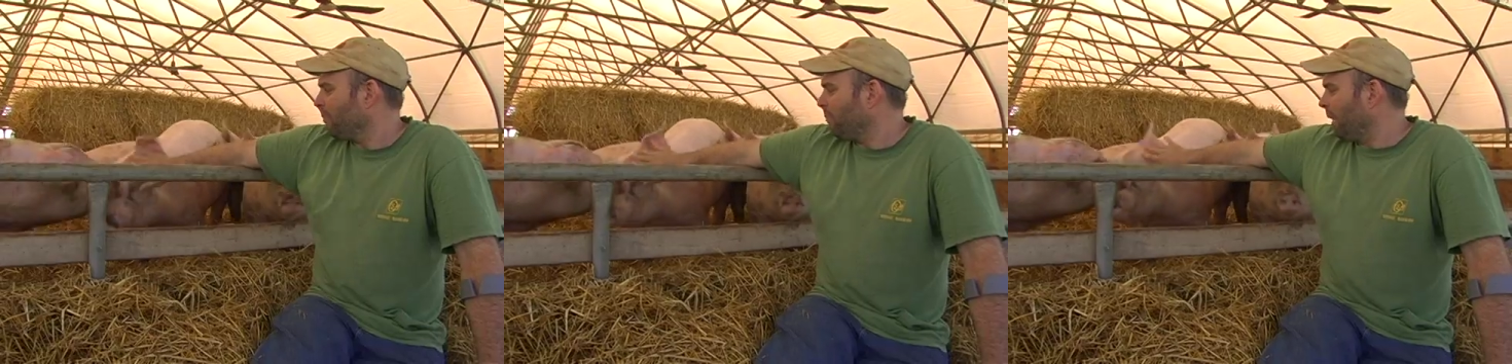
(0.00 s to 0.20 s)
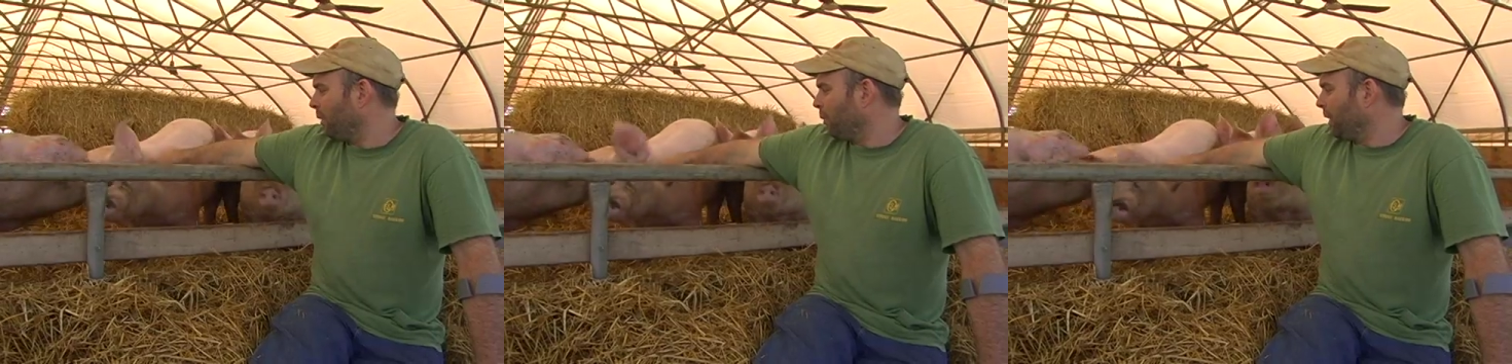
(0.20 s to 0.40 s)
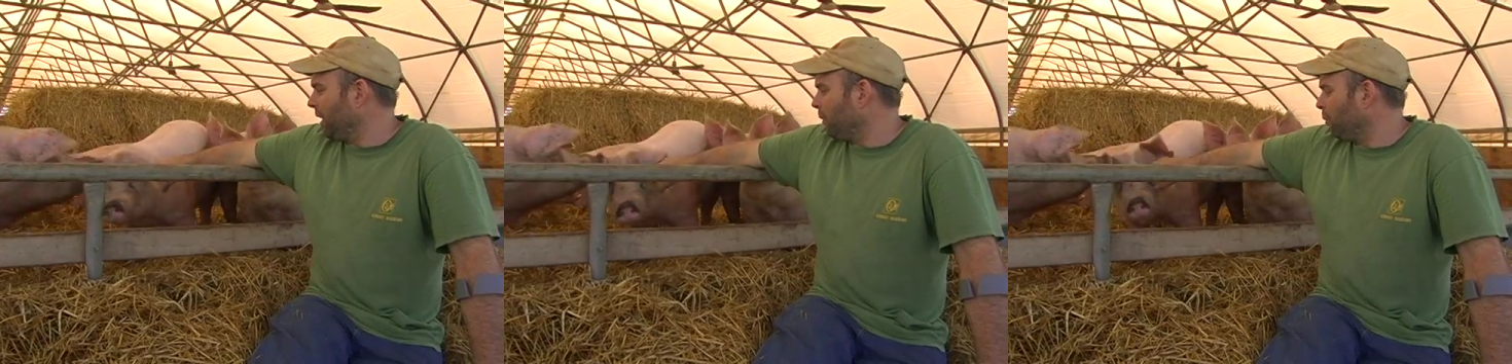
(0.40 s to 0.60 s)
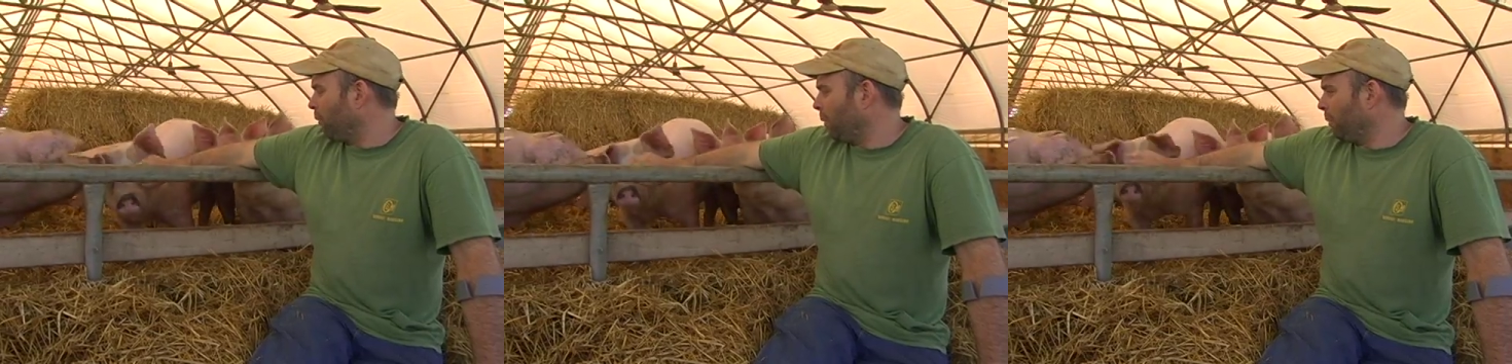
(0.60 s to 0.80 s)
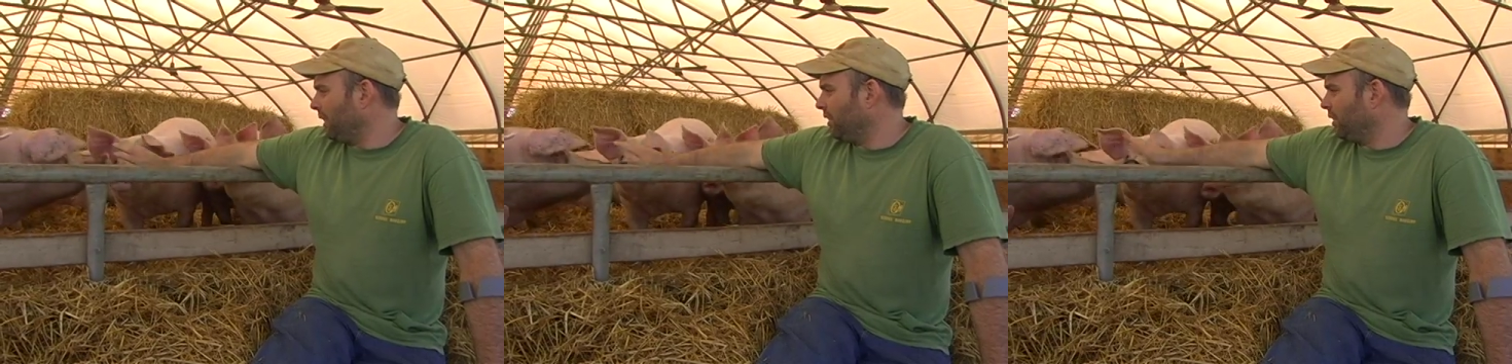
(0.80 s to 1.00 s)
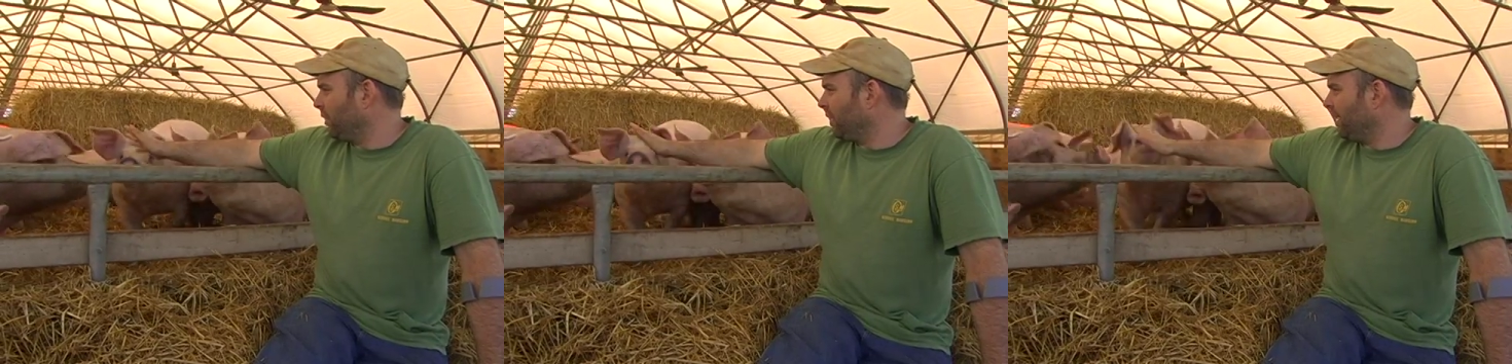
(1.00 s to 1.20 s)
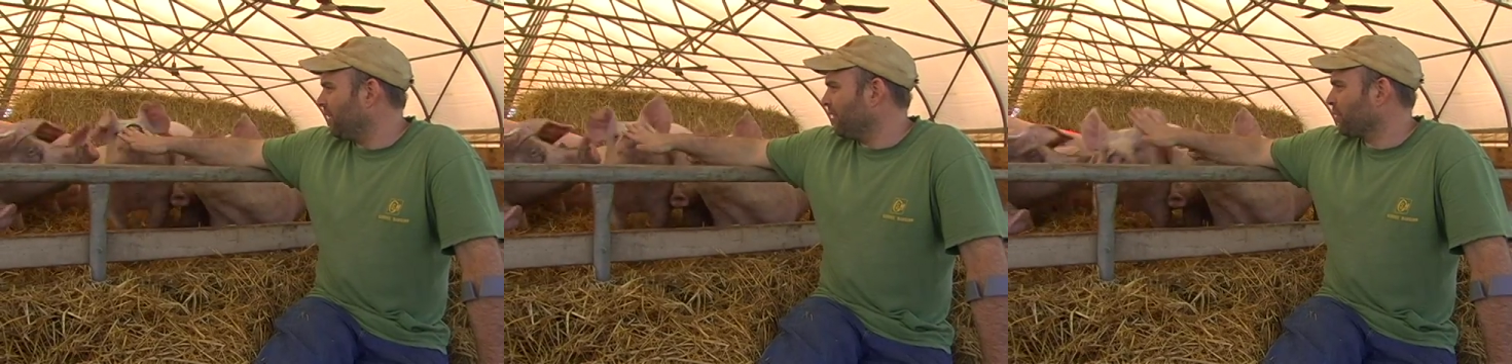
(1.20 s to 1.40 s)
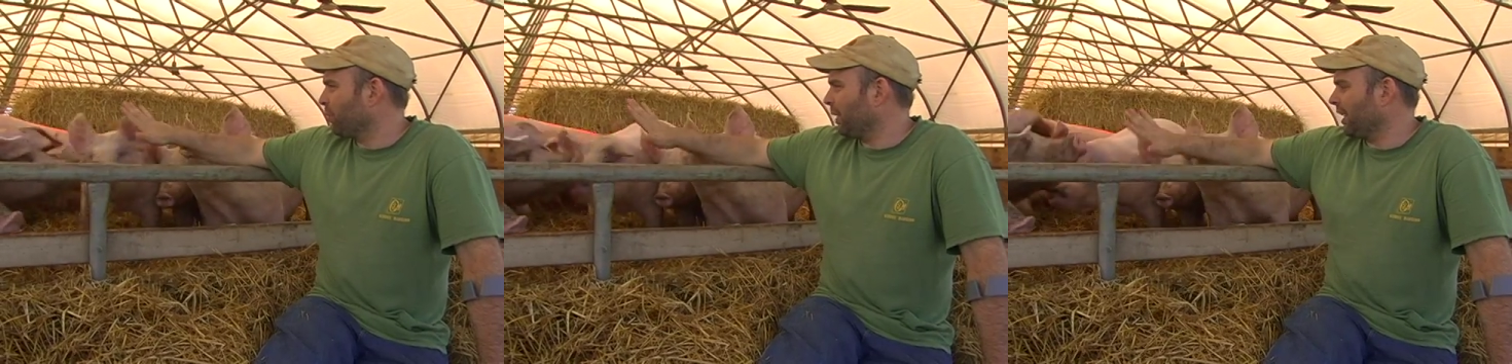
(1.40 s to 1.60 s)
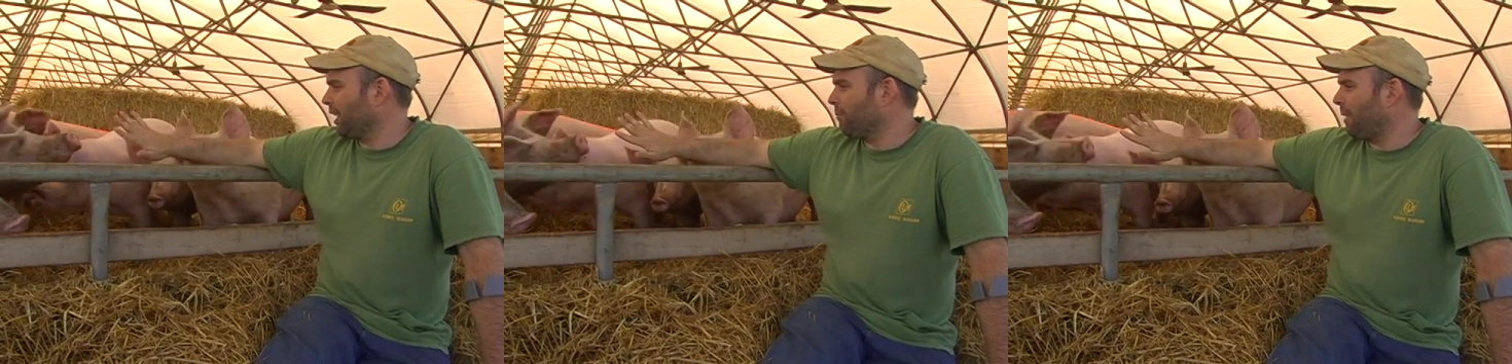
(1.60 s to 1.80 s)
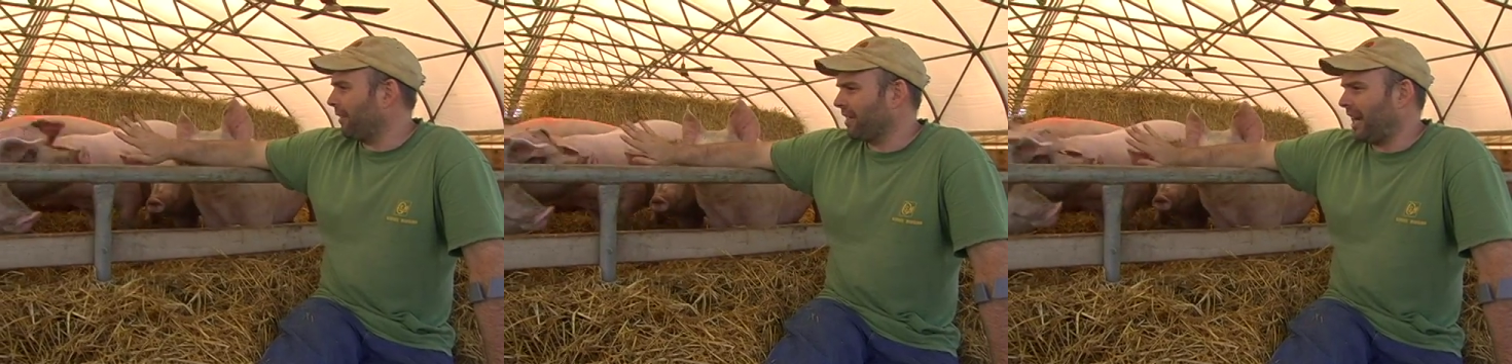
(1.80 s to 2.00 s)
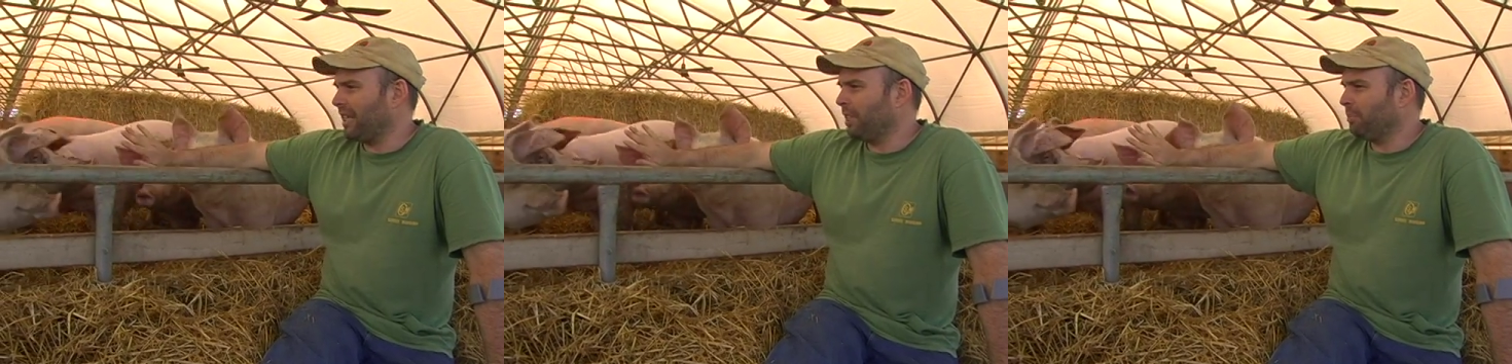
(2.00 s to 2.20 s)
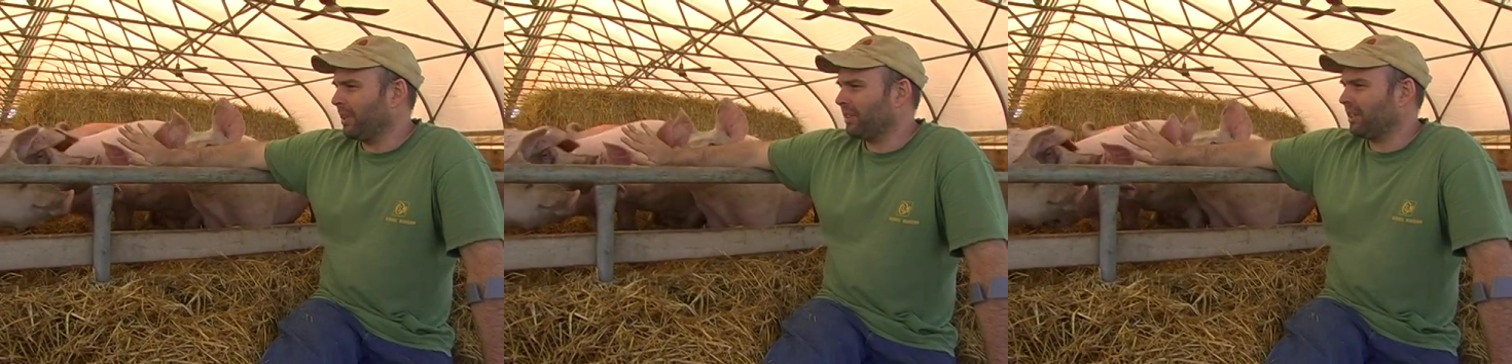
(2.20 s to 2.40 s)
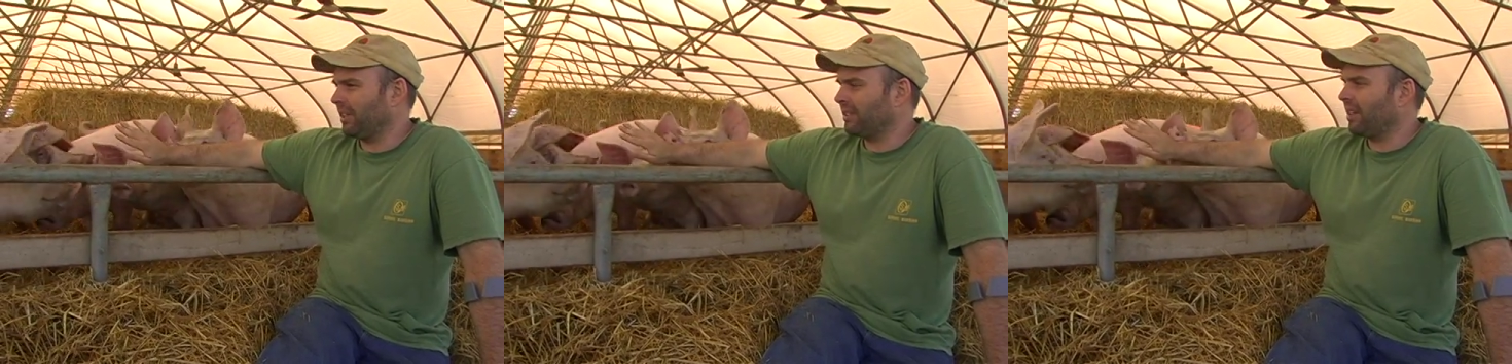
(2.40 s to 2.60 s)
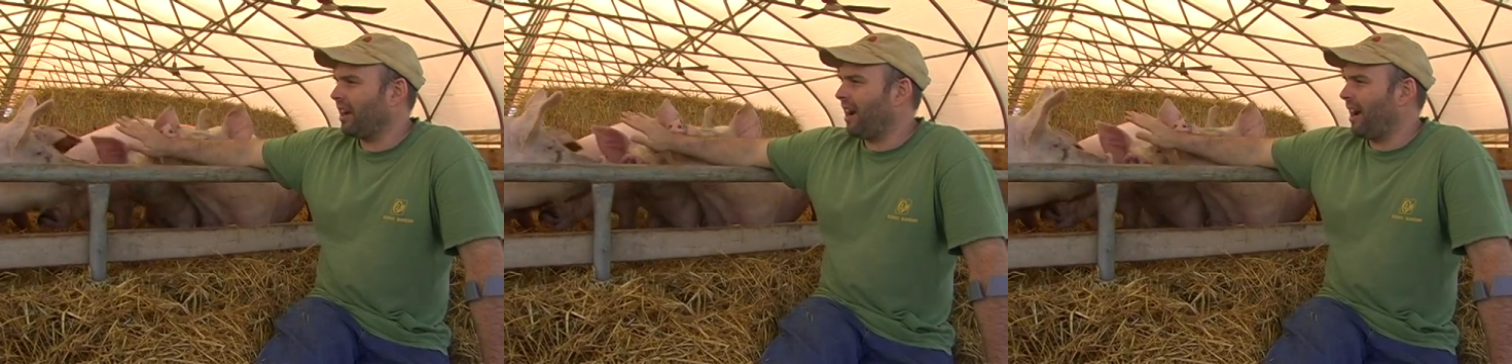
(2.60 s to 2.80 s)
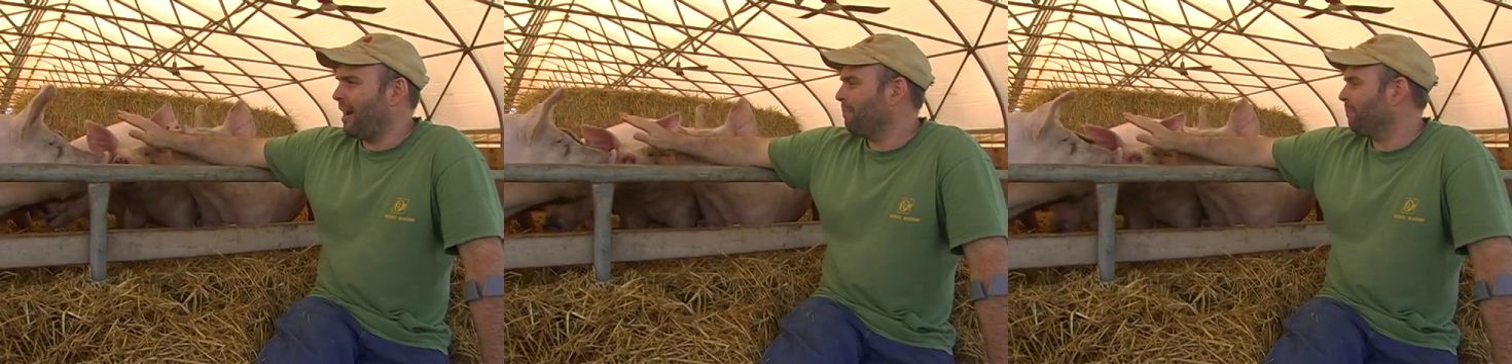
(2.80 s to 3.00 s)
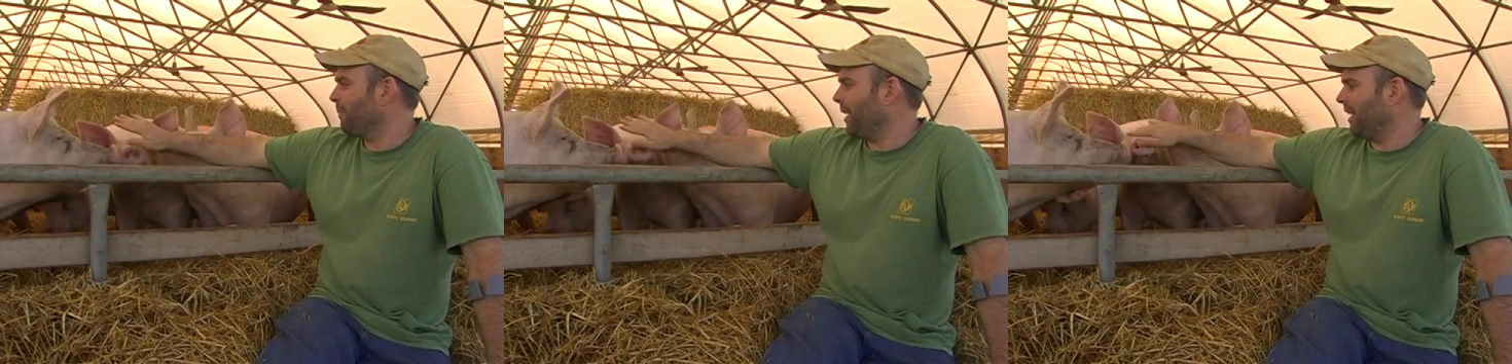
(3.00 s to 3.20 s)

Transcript: But what we do here is we get about 90 pigs at a time,